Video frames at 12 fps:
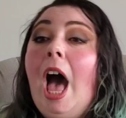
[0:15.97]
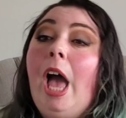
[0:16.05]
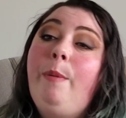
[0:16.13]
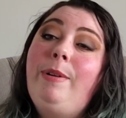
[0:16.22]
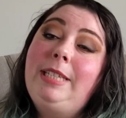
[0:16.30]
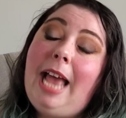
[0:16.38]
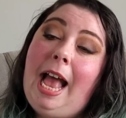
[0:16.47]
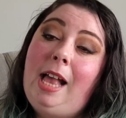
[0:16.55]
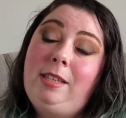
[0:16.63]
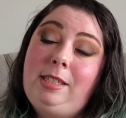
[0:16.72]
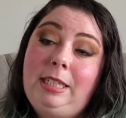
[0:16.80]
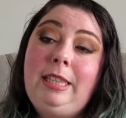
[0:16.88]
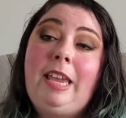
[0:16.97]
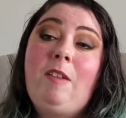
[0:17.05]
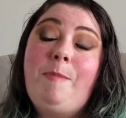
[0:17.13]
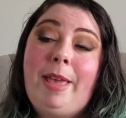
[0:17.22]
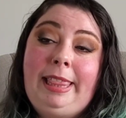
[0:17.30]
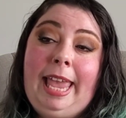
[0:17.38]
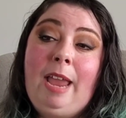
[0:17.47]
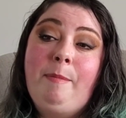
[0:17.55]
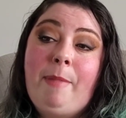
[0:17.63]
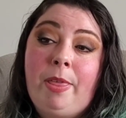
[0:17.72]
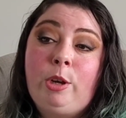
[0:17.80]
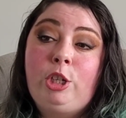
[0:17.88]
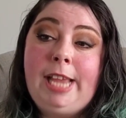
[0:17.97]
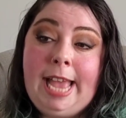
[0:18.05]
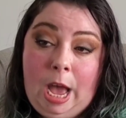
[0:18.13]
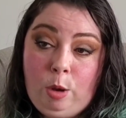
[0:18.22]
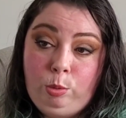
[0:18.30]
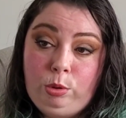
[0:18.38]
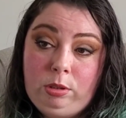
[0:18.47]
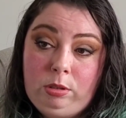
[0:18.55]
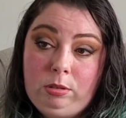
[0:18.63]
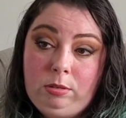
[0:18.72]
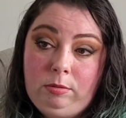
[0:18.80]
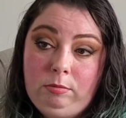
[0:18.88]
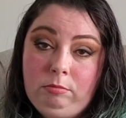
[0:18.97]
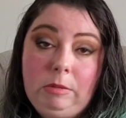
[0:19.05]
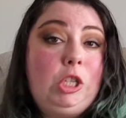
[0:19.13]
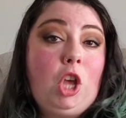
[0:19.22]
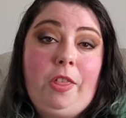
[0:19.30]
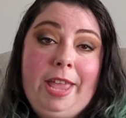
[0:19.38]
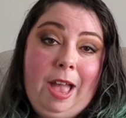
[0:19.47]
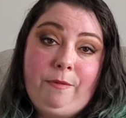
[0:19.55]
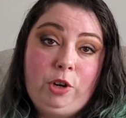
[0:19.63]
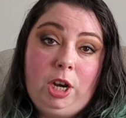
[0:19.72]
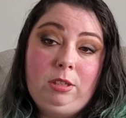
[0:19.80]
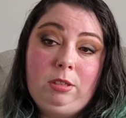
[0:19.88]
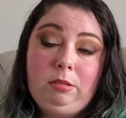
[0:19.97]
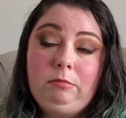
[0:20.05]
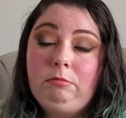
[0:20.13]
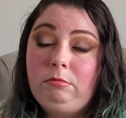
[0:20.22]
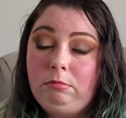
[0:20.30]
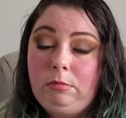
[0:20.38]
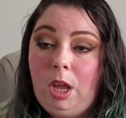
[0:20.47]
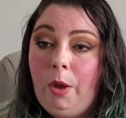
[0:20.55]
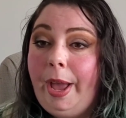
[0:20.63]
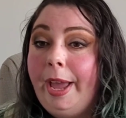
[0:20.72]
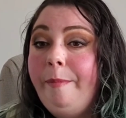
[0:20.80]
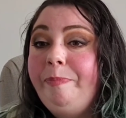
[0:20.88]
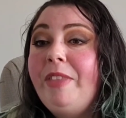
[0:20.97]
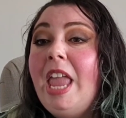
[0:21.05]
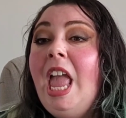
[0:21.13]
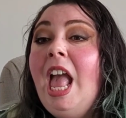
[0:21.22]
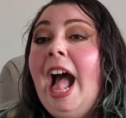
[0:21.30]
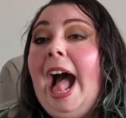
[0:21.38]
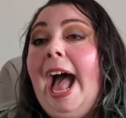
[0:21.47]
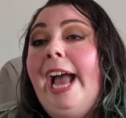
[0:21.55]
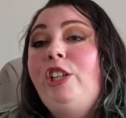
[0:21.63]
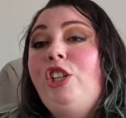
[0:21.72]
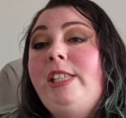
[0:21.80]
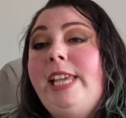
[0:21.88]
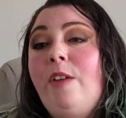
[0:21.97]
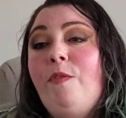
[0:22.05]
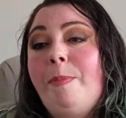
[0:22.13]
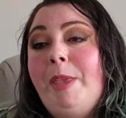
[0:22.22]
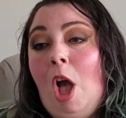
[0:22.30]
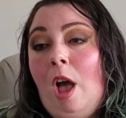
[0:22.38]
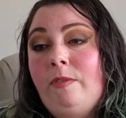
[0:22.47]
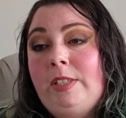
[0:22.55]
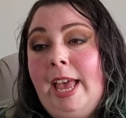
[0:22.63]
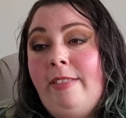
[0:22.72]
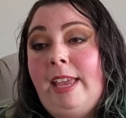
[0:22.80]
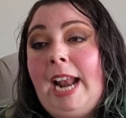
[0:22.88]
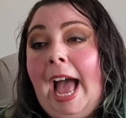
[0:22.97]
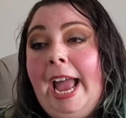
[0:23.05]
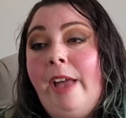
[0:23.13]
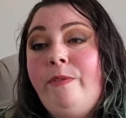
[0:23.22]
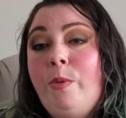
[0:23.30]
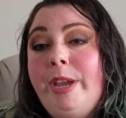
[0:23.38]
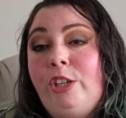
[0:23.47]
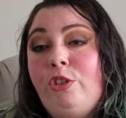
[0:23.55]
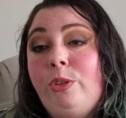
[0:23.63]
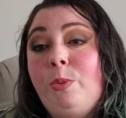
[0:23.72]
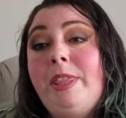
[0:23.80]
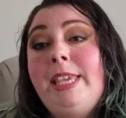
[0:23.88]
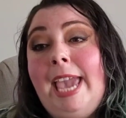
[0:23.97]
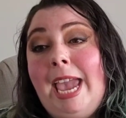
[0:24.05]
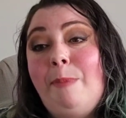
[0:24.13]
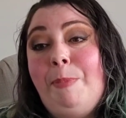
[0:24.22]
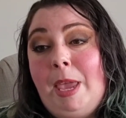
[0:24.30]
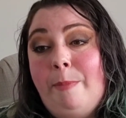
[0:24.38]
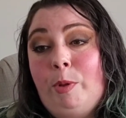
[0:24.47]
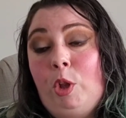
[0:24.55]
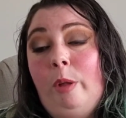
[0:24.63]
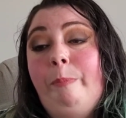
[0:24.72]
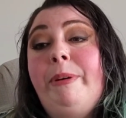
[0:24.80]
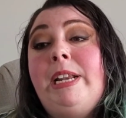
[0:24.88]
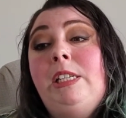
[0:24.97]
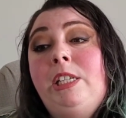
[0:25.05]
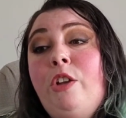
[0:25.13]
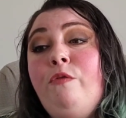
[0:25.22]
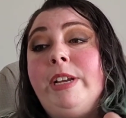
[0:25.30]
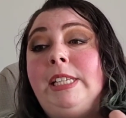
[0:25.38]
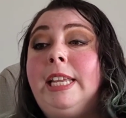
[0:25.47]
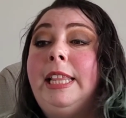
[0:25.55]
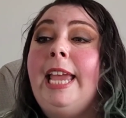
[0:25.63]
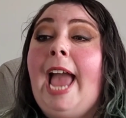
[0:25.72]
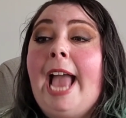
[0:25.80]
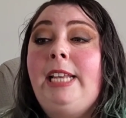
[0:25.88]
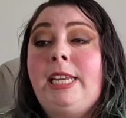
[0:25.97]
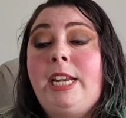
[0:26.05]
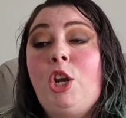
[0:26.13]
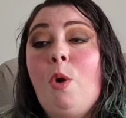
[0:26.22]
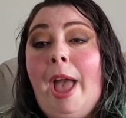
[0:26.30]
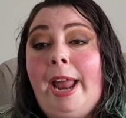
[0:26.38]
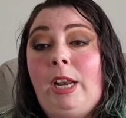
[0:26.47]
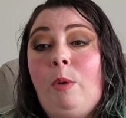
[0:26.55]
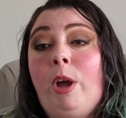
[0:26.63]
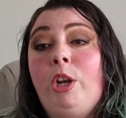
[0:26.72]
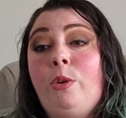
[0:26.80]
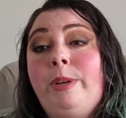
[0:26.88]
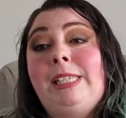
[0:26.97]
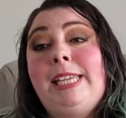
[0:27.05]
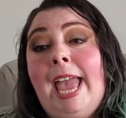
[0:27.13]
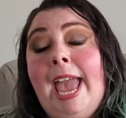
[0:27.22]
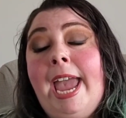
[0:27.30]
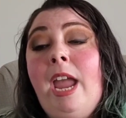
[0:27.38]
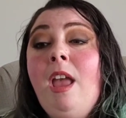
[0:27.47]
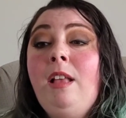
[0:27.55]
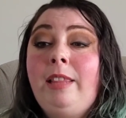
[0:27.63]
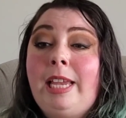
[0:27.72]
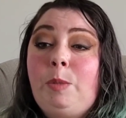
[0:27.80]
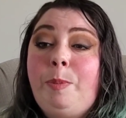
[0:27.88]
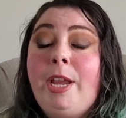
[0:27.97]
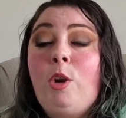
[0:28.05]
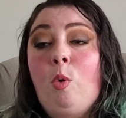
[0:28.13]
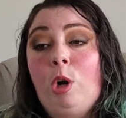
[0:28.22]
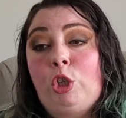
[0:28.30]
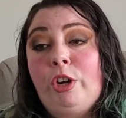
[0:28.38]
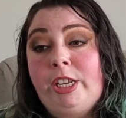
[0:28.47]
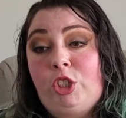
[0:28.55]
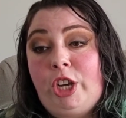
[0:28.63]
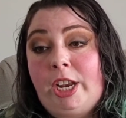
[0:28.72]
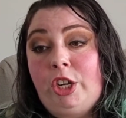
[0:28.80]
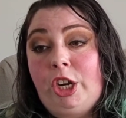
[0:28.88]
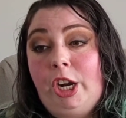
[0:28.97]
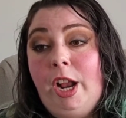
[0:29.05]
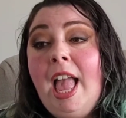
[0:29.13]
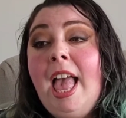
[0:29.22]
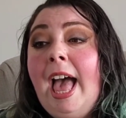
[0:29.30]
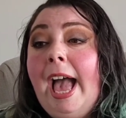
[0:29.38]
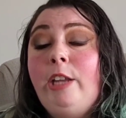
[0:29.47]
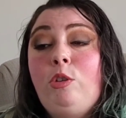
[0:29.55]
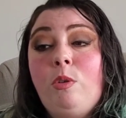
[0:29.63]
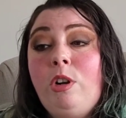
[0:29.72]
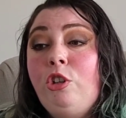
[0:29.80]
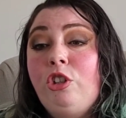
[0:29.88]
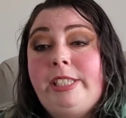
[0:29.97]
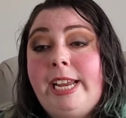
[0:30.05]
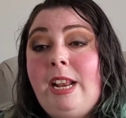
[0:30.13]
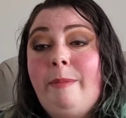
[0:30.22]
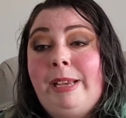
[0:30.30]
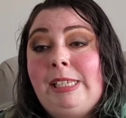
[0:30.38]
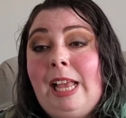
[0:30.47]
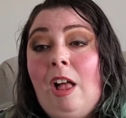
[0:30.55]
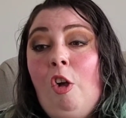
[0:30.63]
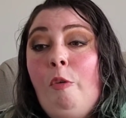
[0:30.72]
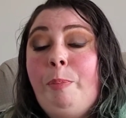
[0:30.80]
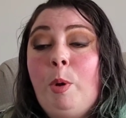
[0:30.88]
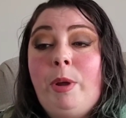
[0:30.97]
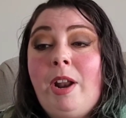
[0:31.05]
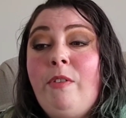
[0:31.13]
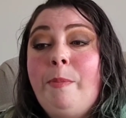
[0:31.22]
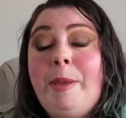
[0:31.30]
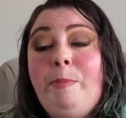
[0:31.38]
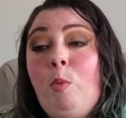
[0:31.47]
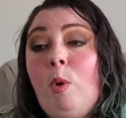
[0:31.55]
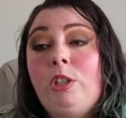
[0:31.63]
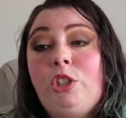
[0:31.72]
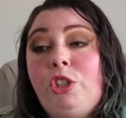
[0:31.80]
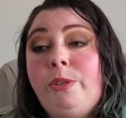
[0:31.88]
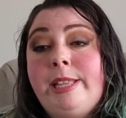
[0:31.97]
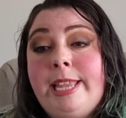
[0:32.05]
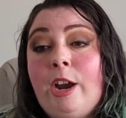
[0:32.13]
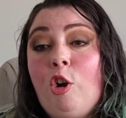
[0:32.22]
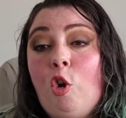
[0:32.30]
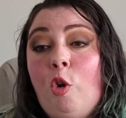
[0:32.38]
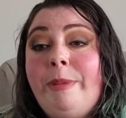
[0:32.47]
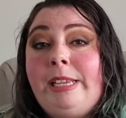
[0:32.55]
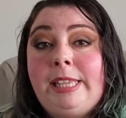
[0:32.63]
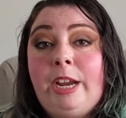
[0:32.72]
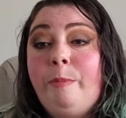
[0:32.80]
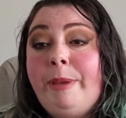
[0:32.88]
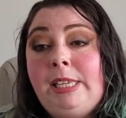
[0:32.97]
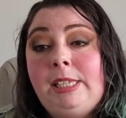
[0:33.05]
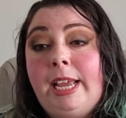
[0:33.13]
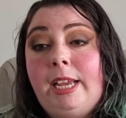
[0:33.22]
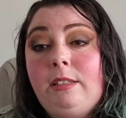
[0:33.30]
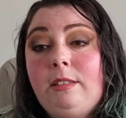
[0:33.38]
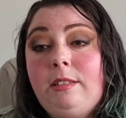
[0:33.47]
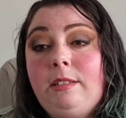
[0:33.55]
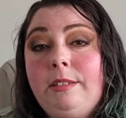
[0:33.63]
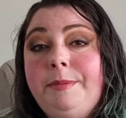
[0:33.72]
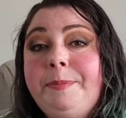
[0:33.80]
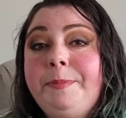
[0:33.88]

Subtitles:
I was asked to leave my late mother's house. That's all they have for us. Okay. I should say from the offset that I have no issues with gay people, but until recently, I didn't know anyone who is gay, lesbian, or transgender. I don't understand it myself, but whatever people want to do in their home is their business.